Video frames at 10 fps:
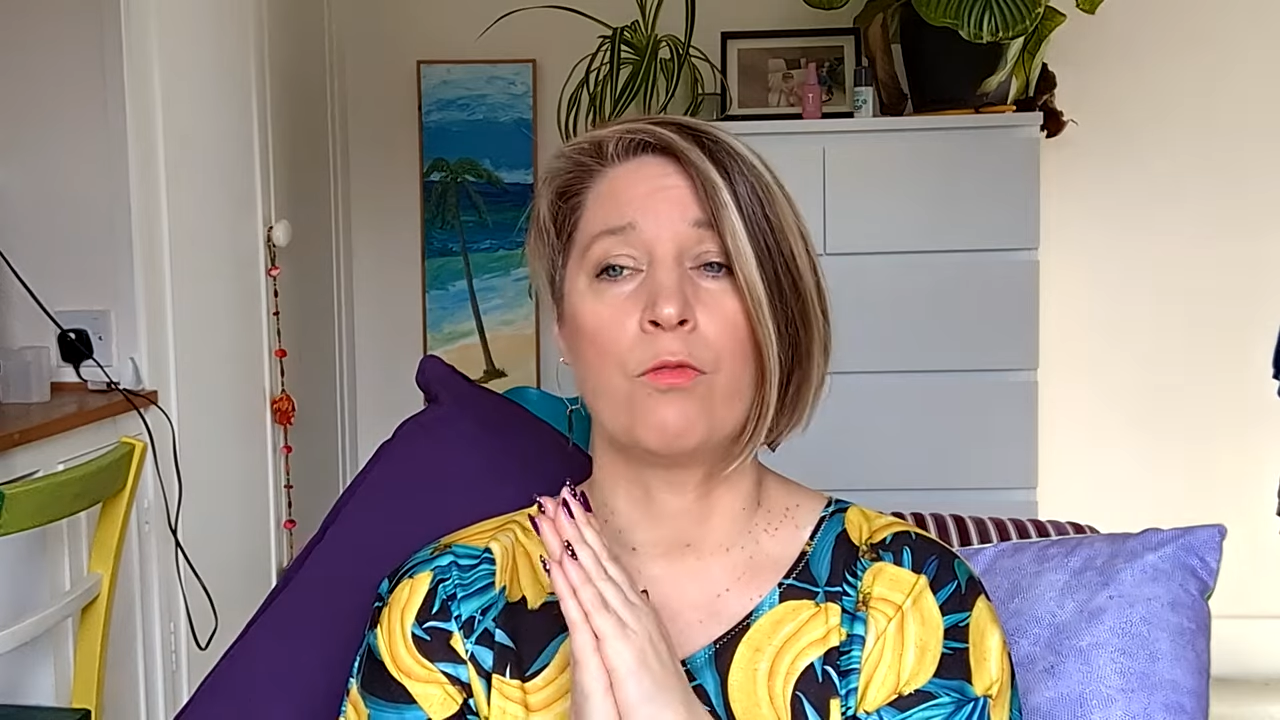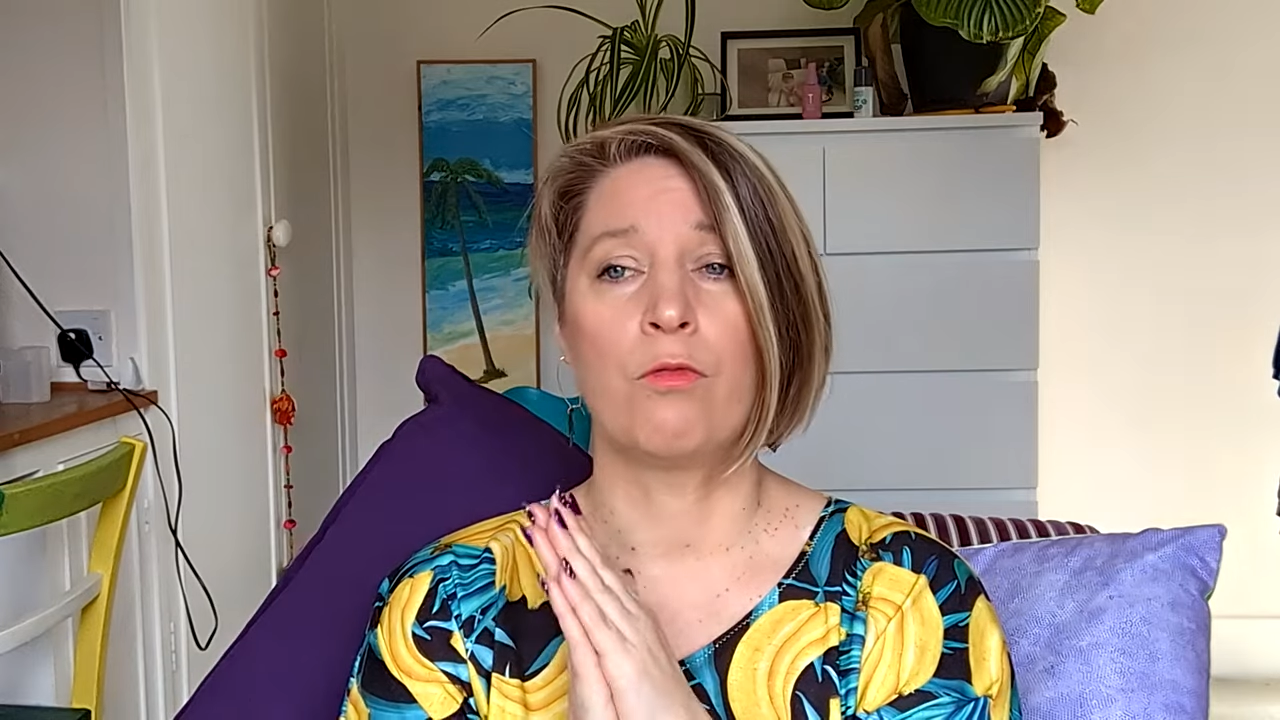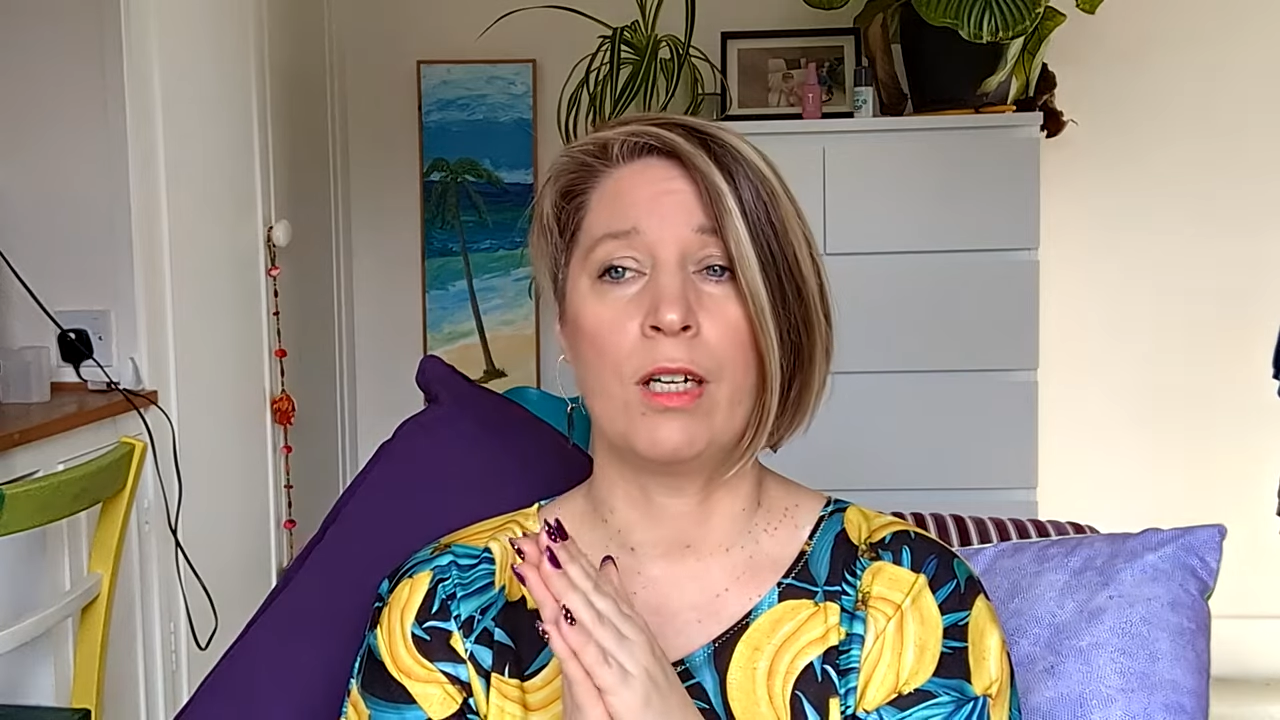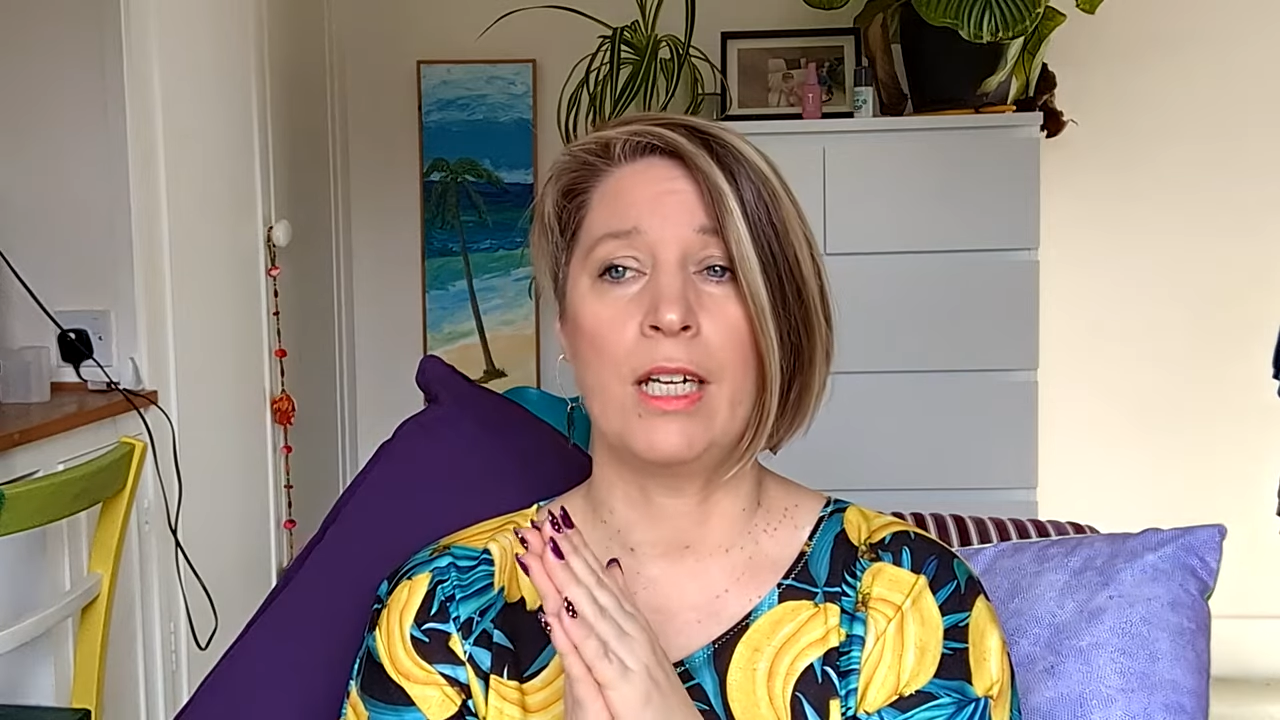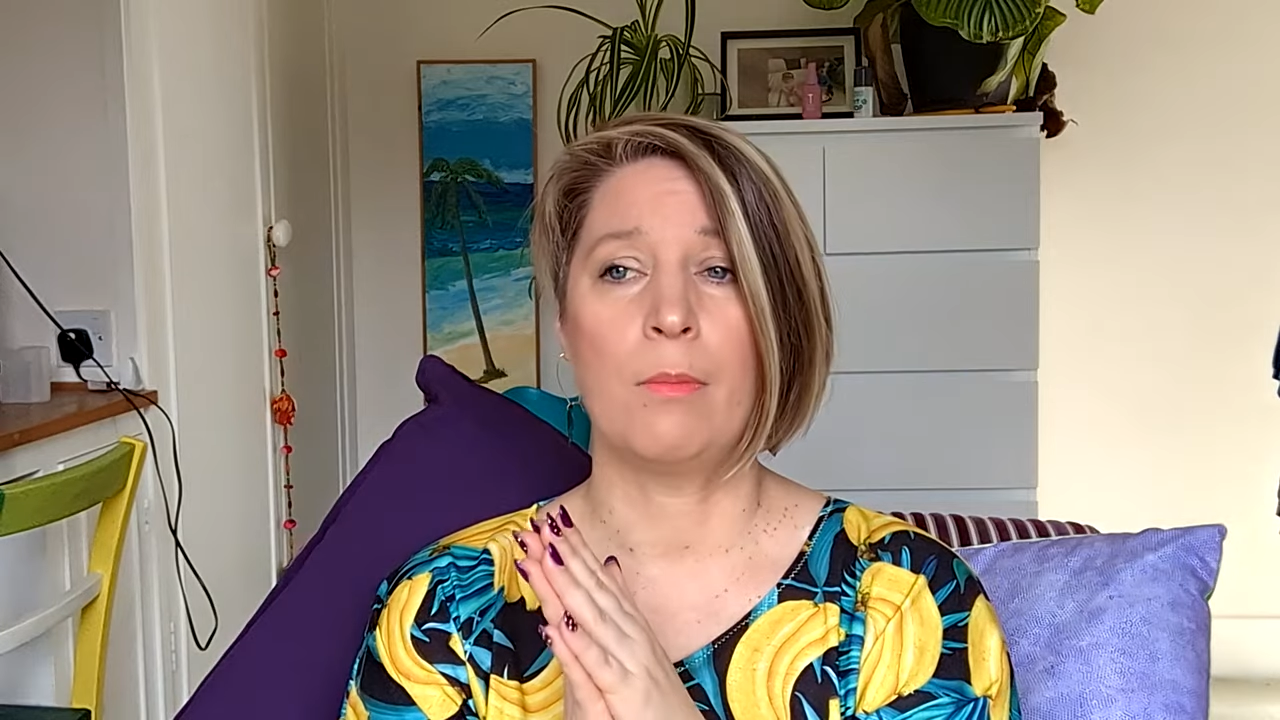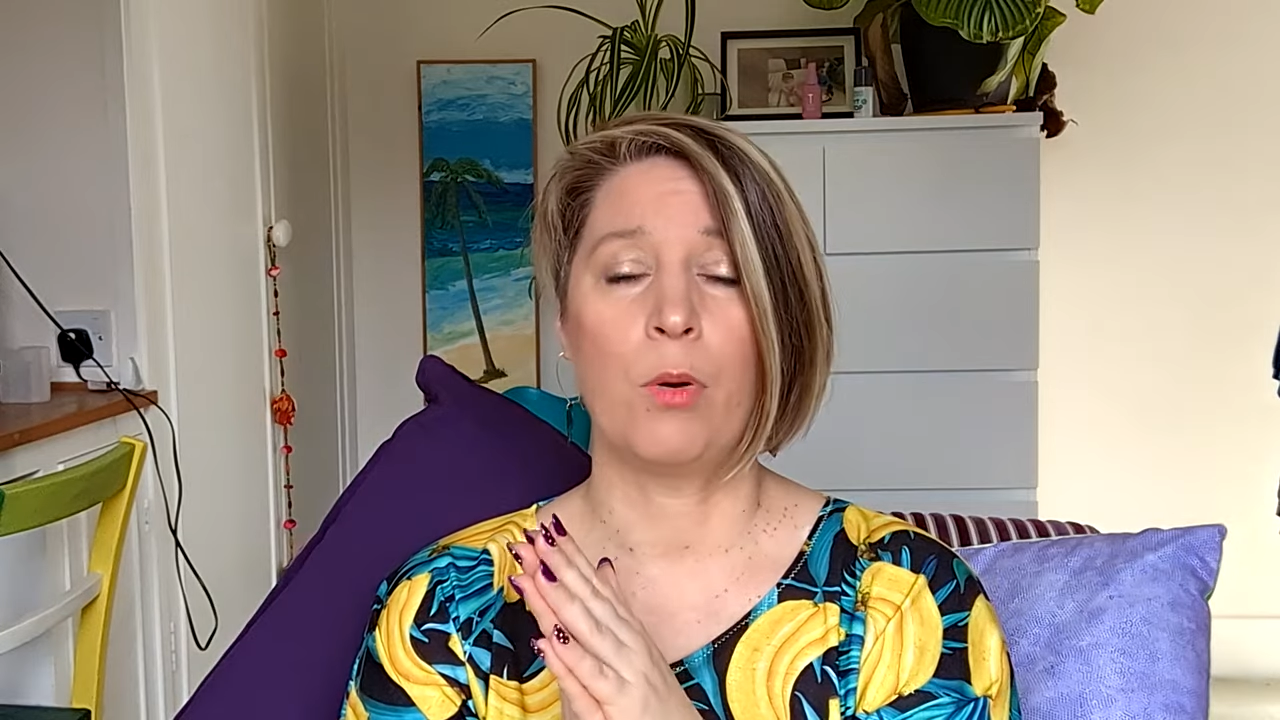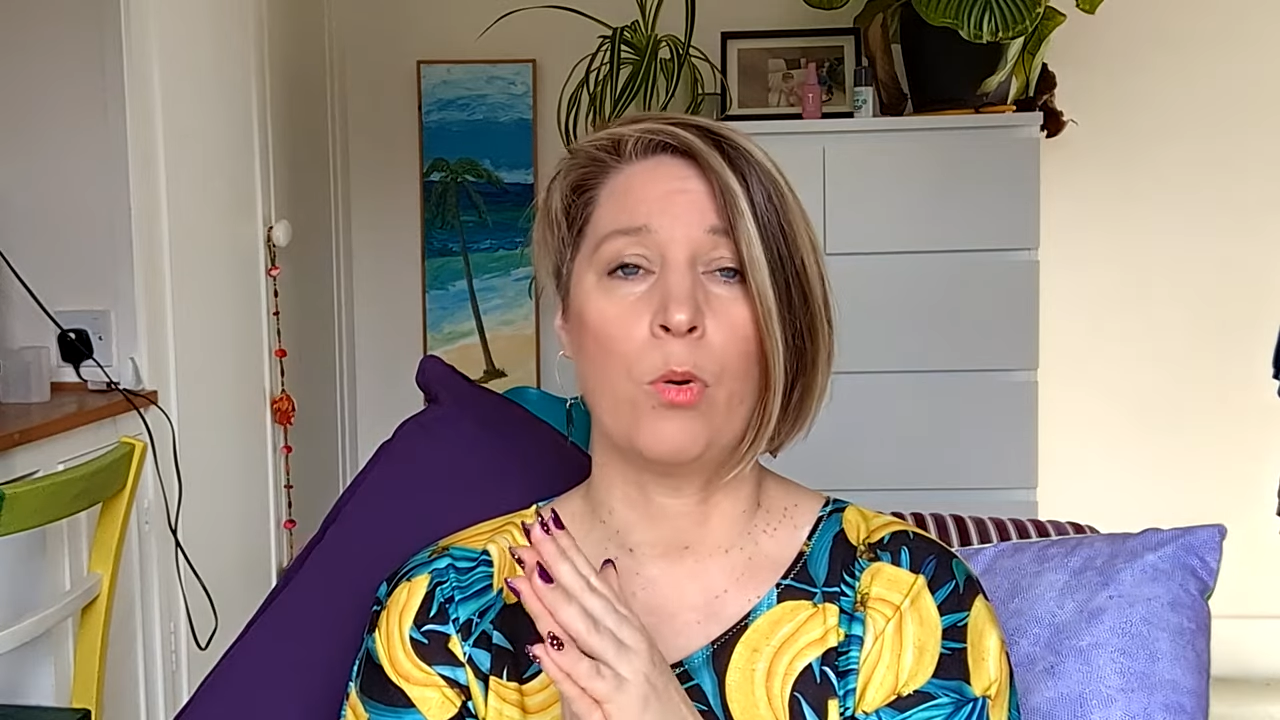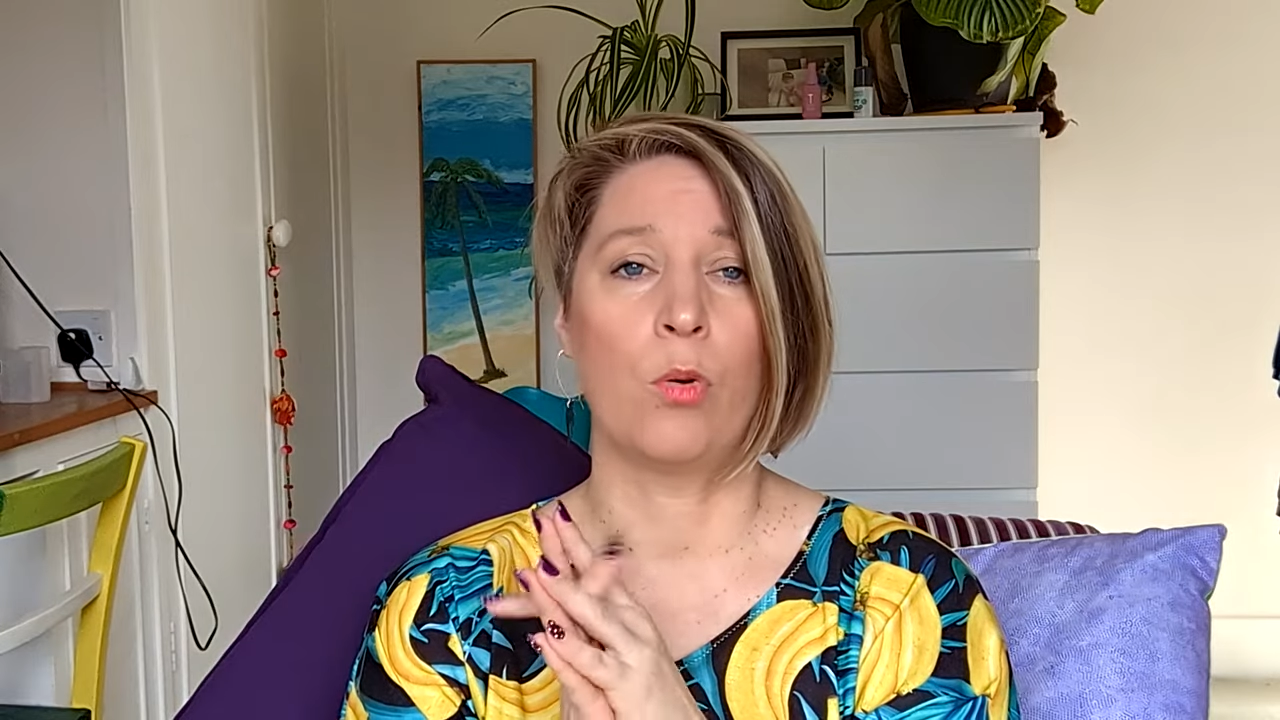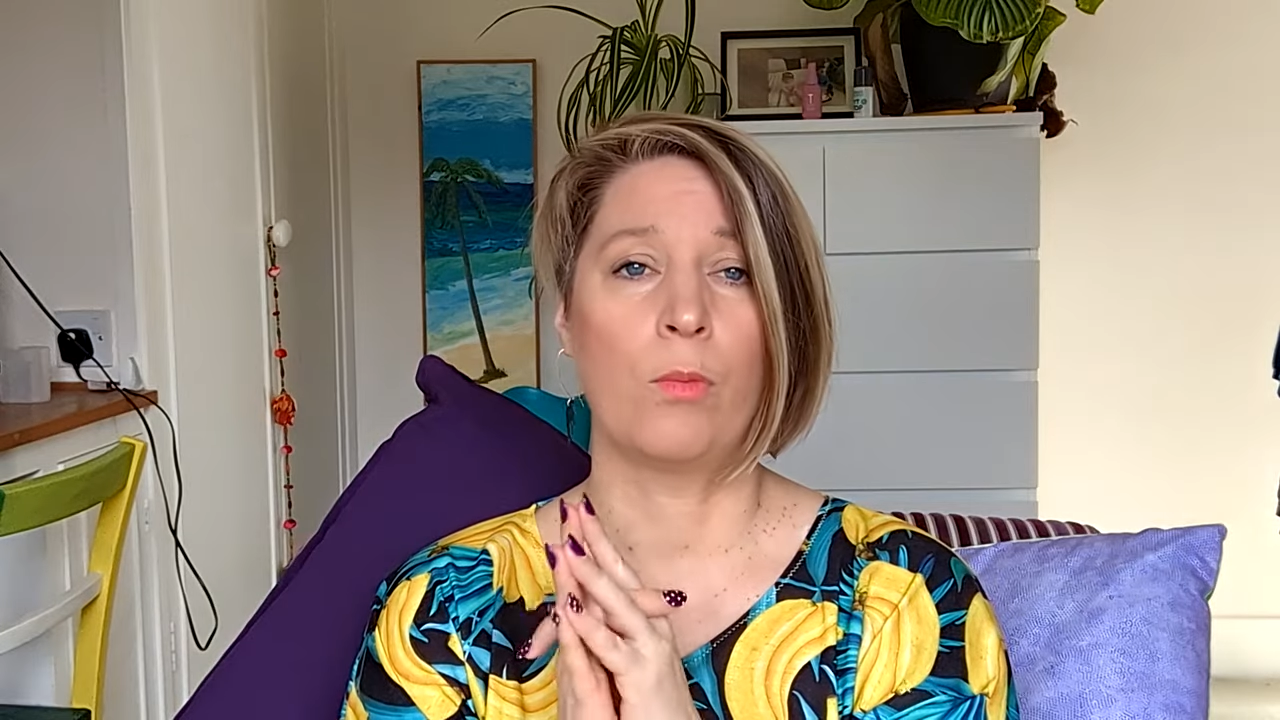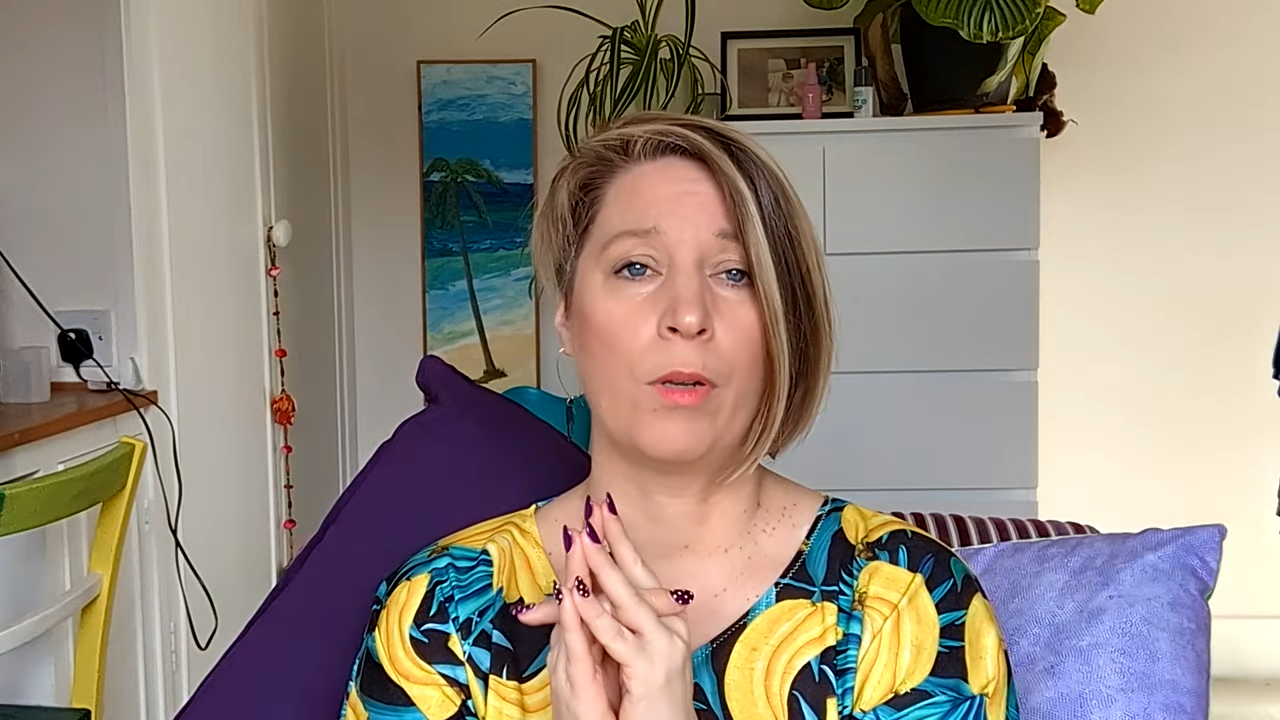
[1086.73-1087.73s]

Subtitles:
really important